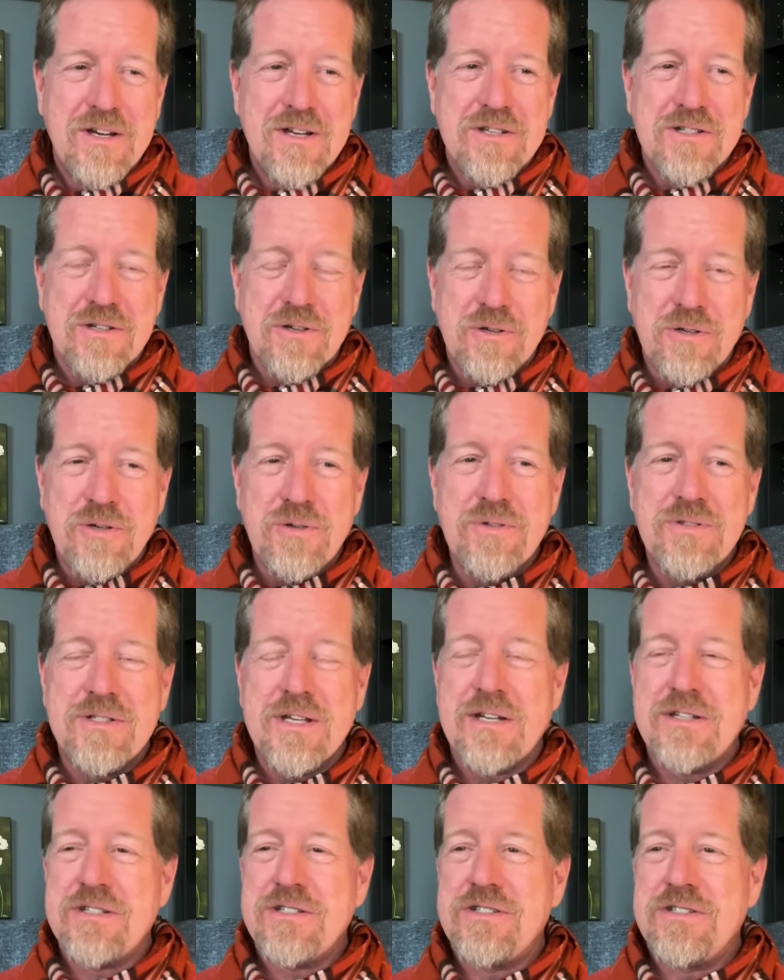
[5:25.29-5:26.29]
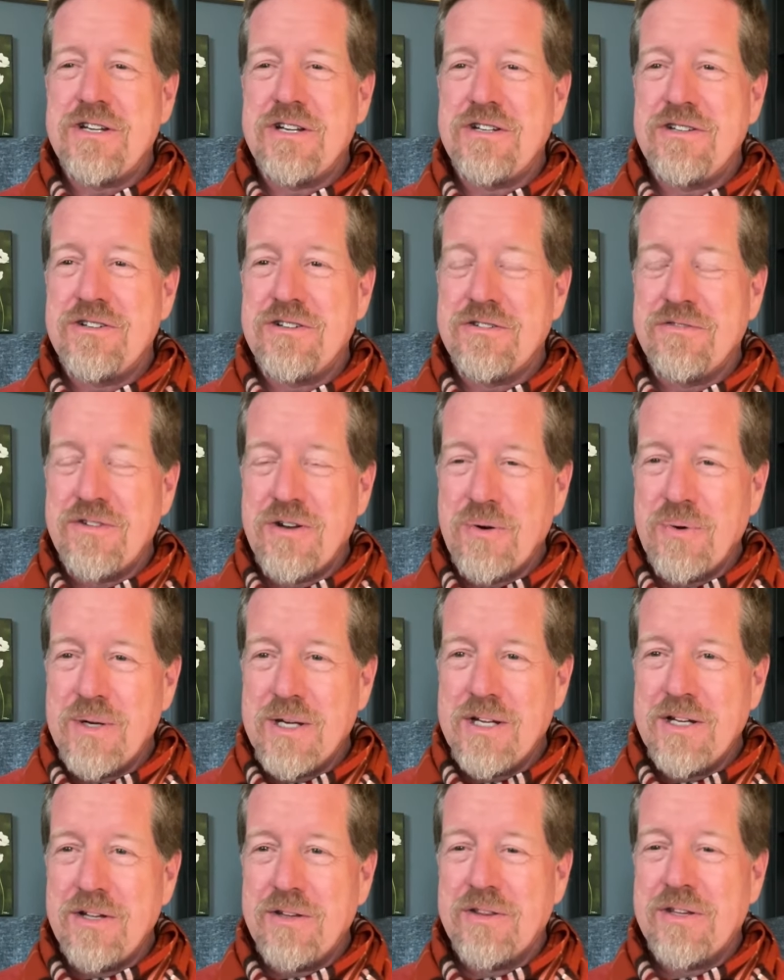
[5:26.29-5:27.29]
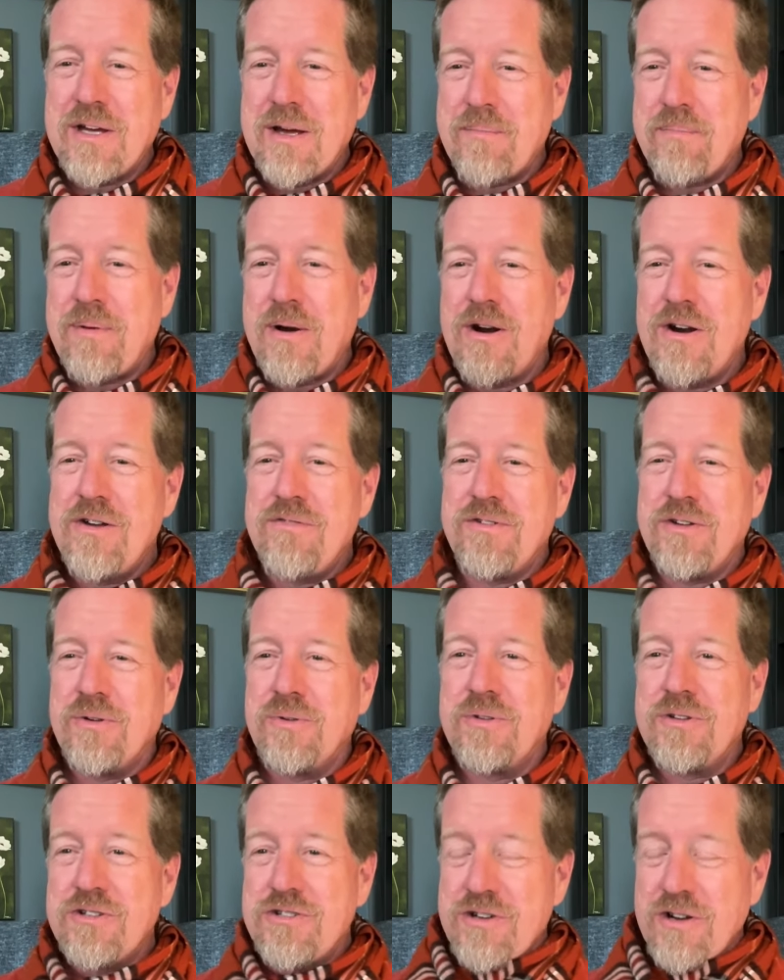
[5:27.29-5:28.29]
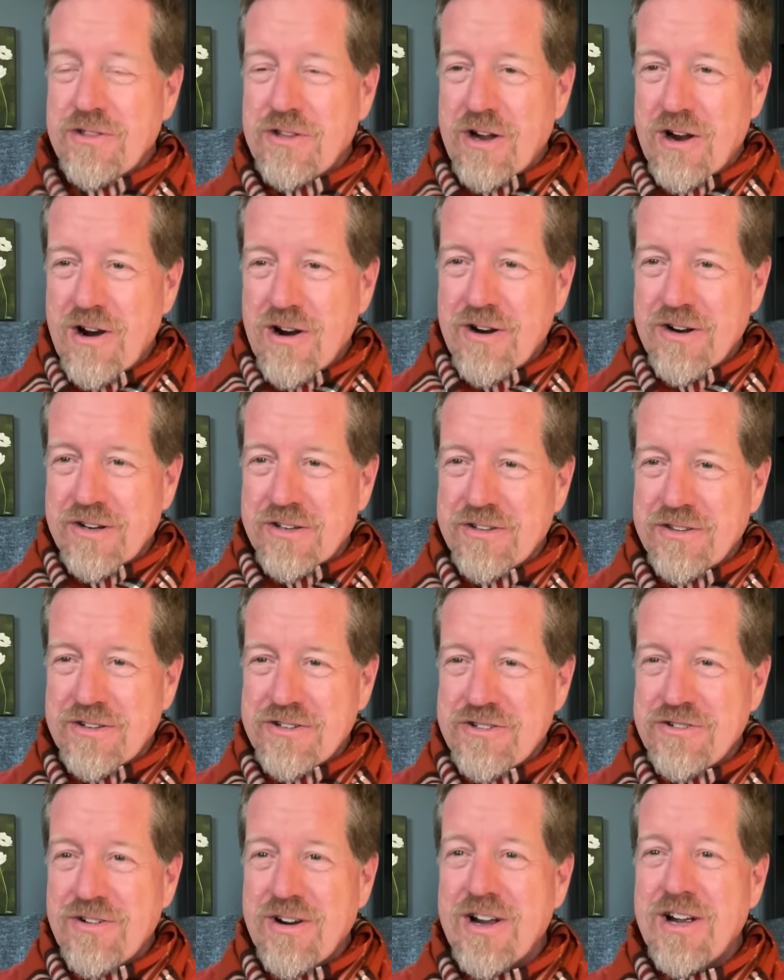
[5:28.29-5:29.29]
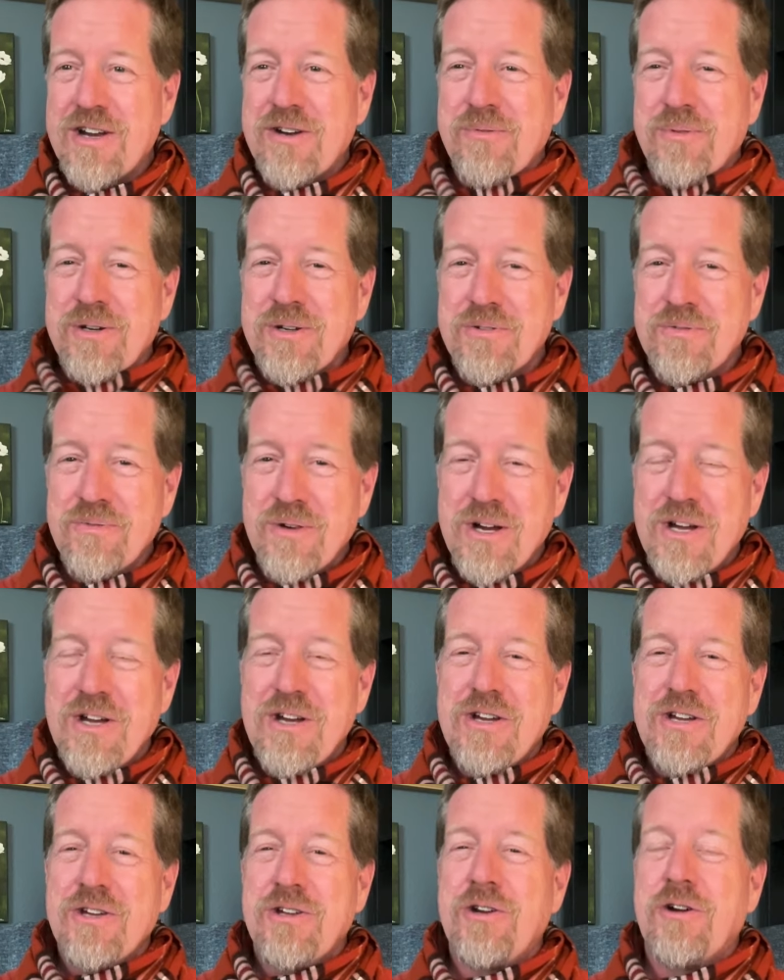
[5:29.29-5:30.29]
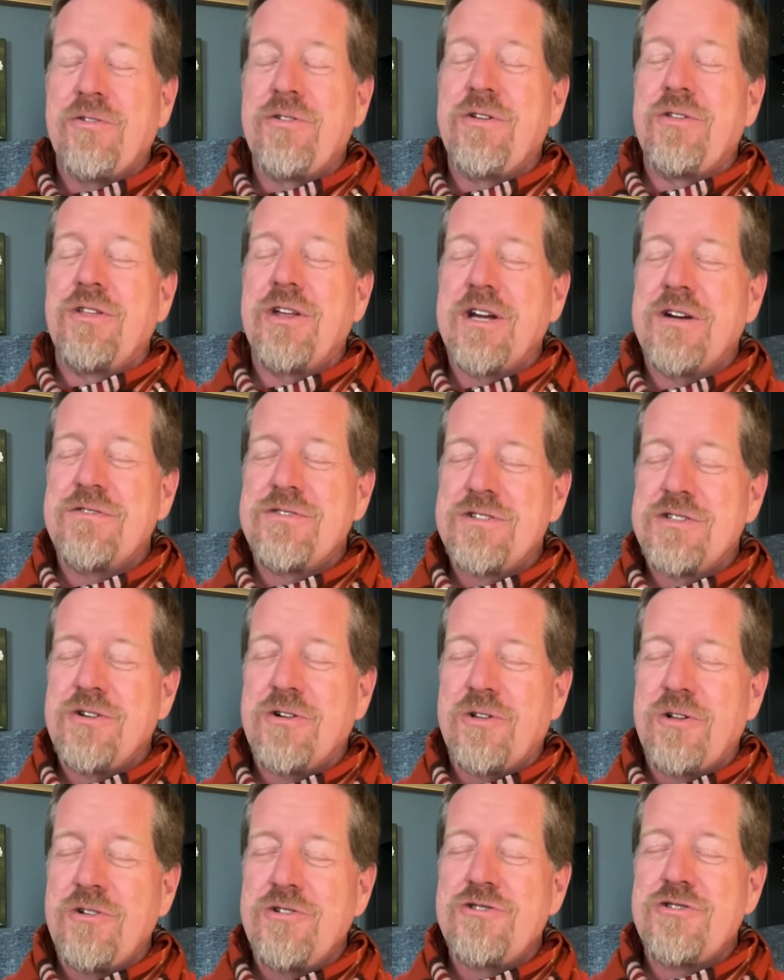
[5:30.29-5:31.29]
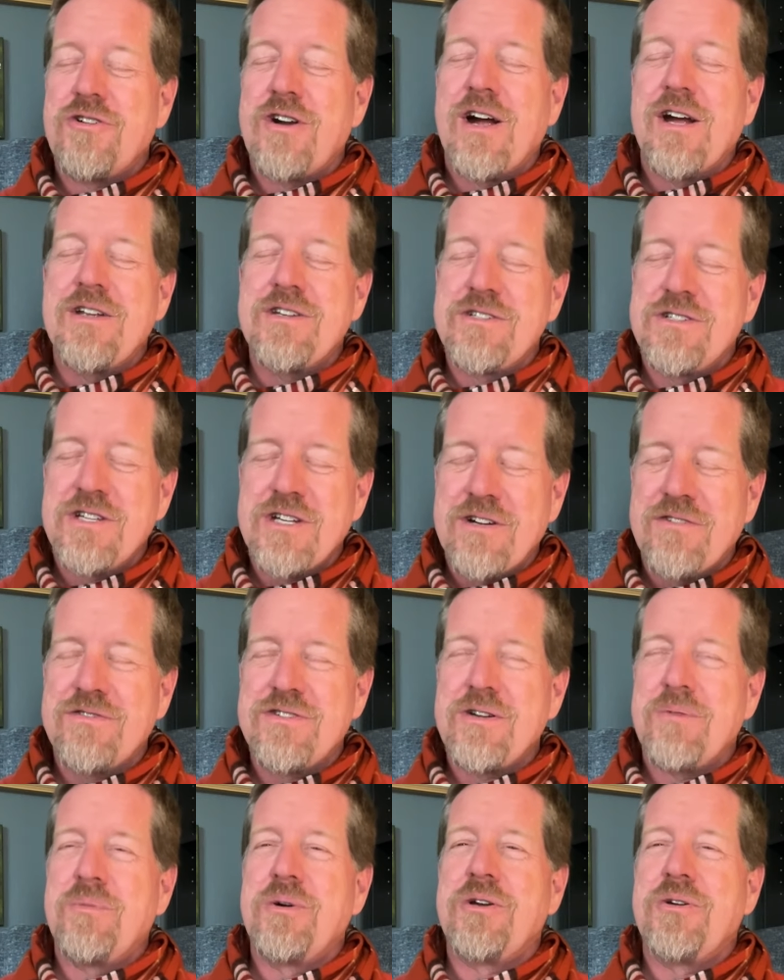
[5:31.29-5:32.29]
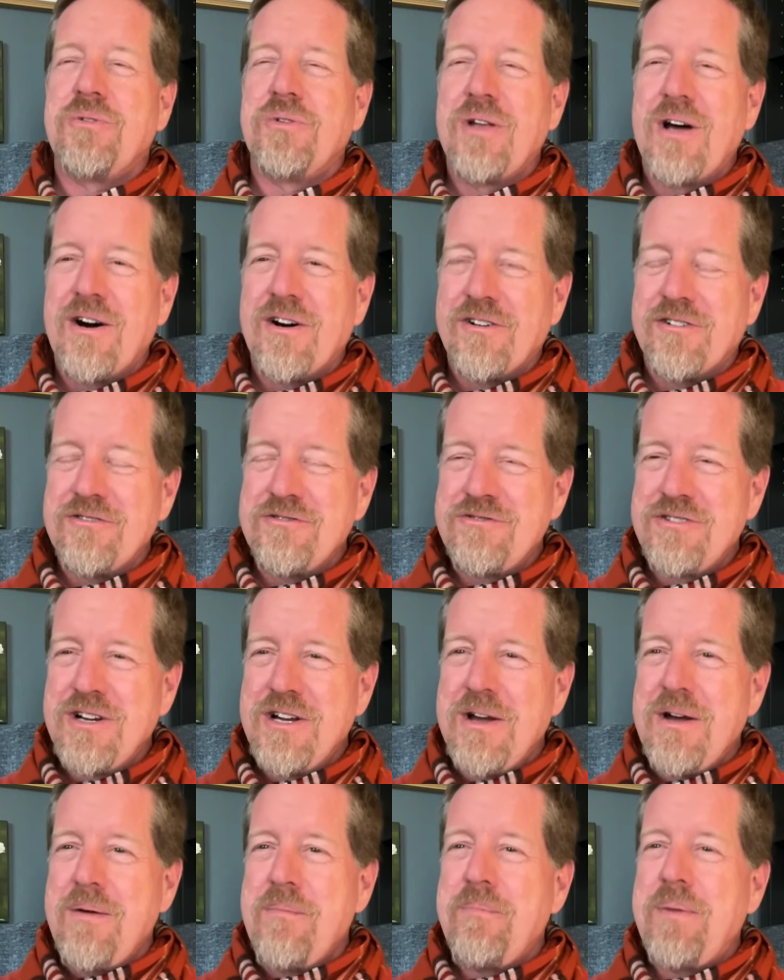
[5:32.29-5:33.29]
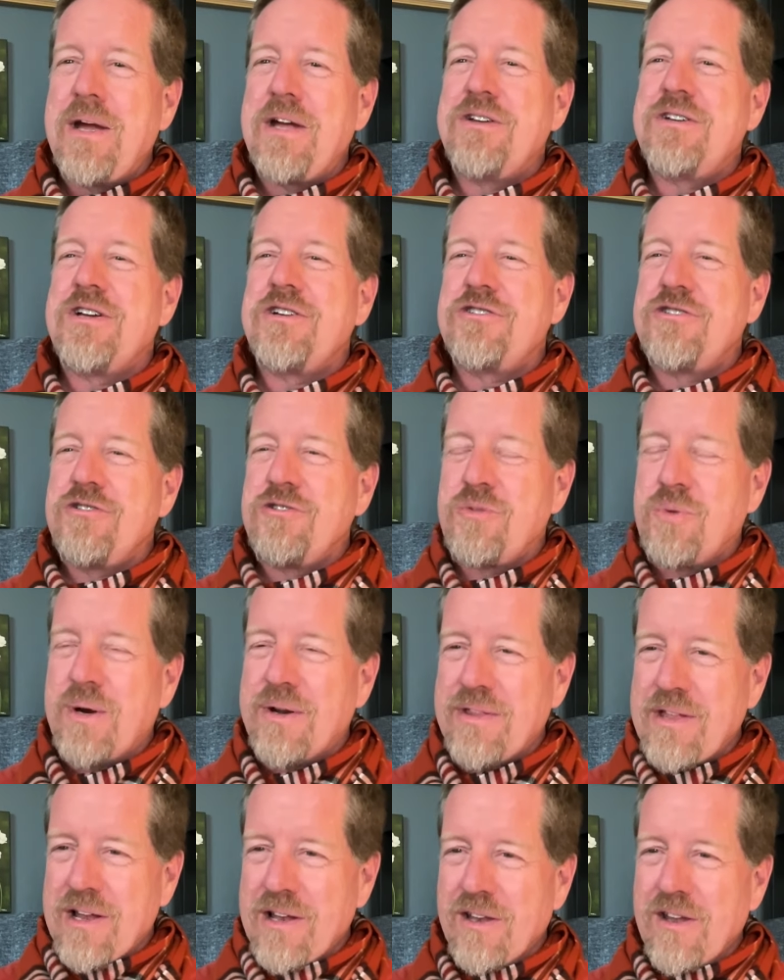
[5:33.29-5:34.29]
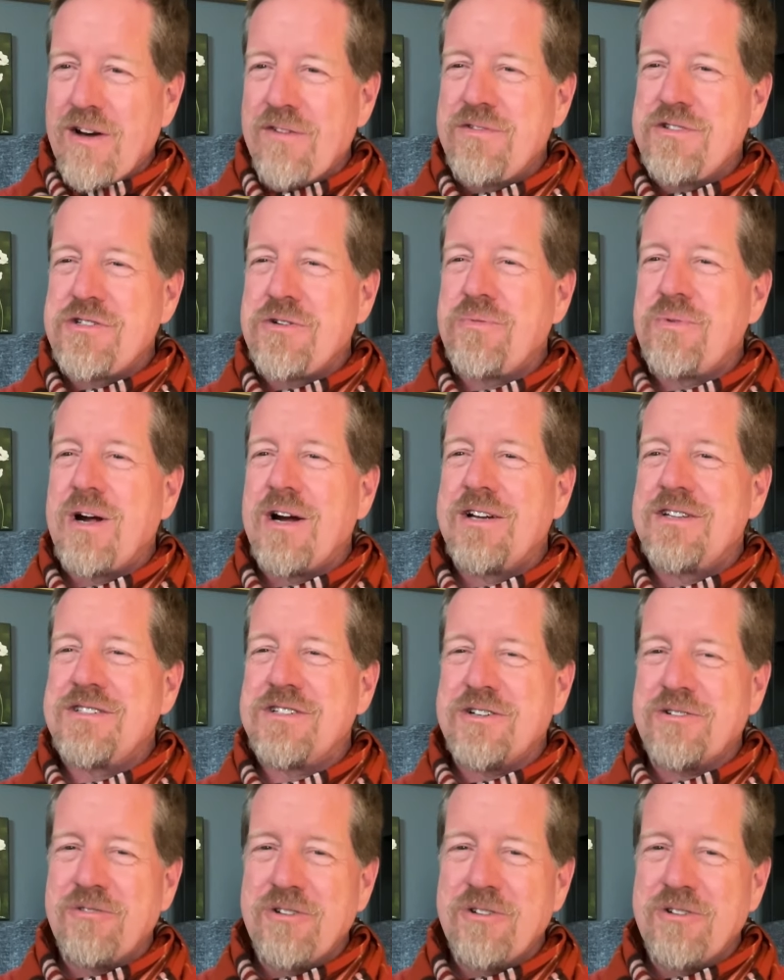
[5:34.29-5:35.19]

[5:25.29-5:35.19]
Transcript: So use that distinction of knowing that part of you, the heart, the shrine, where if you think of, so you close your eyes, think of someone you love, pay attention to where that love is arising.